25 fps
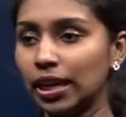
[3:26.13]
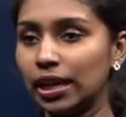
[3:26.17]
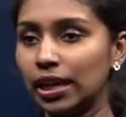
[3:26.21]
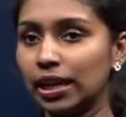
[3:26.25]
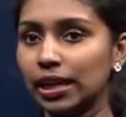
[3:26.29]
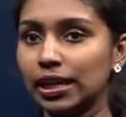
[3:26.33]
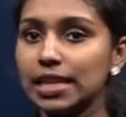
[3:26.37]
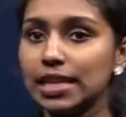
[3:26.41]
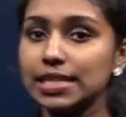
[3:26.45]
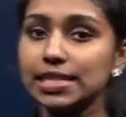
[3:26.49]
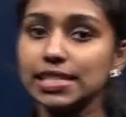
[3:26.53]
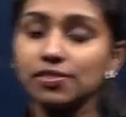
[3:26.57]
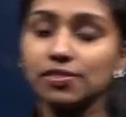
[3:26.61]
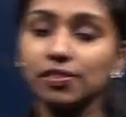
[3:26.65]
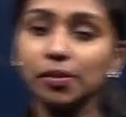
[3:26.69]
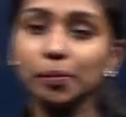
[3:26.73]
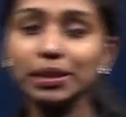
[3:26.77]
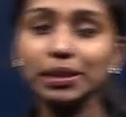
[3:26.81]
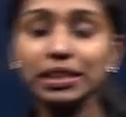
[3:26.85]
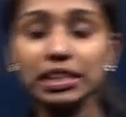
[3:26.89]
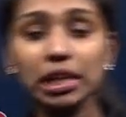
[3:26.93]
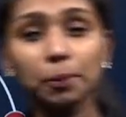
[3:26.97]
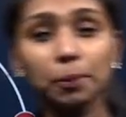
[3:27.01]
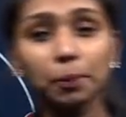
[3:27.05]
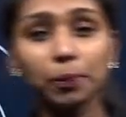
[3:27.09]
Yes, it will be the
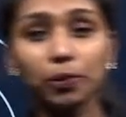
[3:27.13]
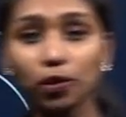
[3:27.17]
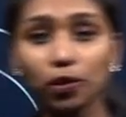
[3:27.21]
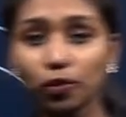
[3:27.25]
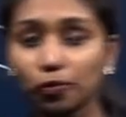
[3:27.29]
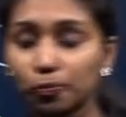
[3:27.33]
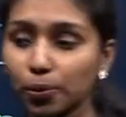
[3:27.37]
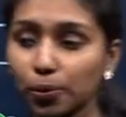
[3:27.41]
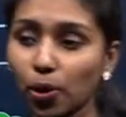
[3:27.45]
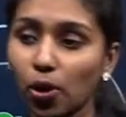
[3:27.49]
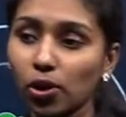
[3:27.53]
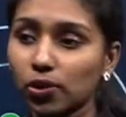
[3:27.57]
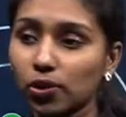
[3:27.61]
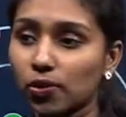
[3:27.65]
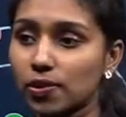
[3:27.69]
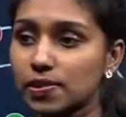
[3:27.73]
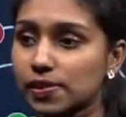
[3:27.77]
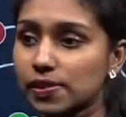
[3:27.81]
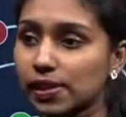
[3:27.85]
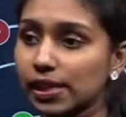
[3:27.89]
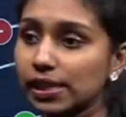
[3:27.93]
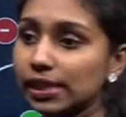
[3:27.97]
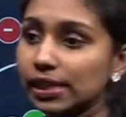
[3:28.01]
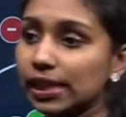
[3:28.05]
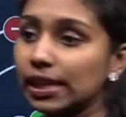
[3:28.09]
number of protons,
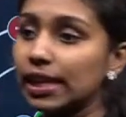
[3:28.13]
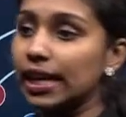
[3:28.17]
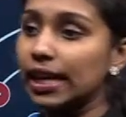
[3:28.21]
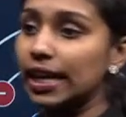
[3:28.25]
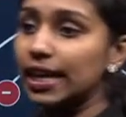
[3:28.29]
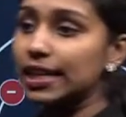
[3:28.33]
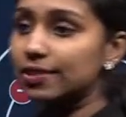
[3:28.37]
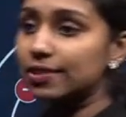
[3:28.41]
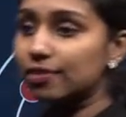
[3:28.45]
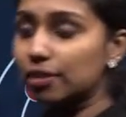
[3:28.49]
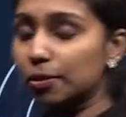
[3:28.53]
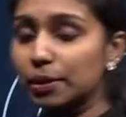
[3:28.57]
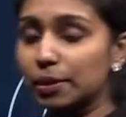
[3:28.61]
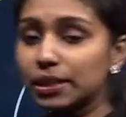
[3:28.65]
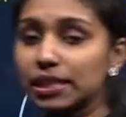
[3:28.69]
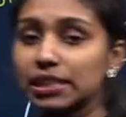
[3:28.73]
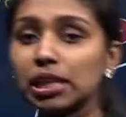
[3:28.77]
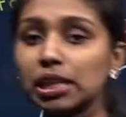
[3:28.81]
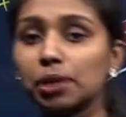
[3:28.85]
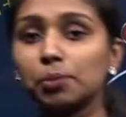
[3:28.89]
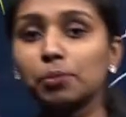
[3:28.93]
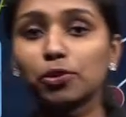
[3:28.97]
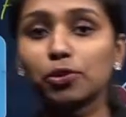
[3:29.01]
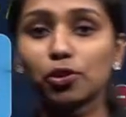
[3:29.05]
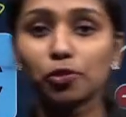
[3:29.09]
right? It will be the
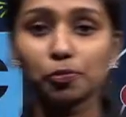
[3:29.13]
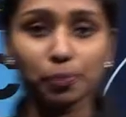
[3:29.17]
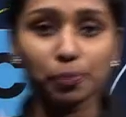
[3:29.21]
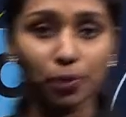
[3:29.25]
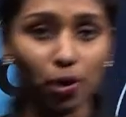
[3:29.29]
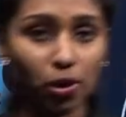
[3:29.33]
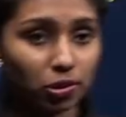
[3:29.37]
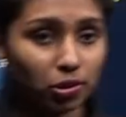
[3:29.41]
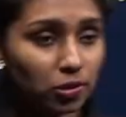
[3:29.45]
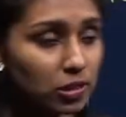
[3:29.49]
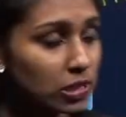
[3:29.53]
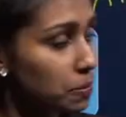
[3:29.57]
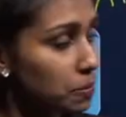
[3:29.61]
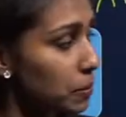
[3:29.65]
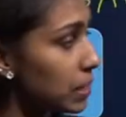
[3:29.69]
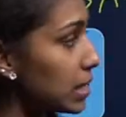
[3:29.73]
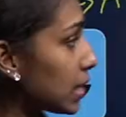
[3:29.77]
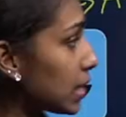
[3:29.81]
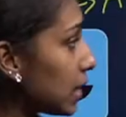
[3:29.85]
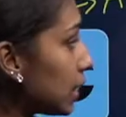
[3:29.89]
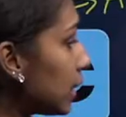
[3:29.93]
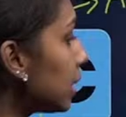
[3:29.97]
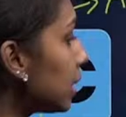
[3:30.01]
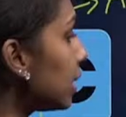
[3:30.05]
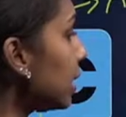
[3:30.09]
number of protons
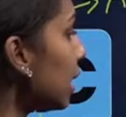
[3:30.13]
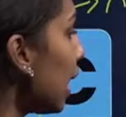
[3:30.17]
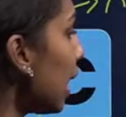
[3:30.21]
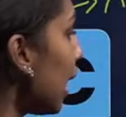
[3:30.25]
present in the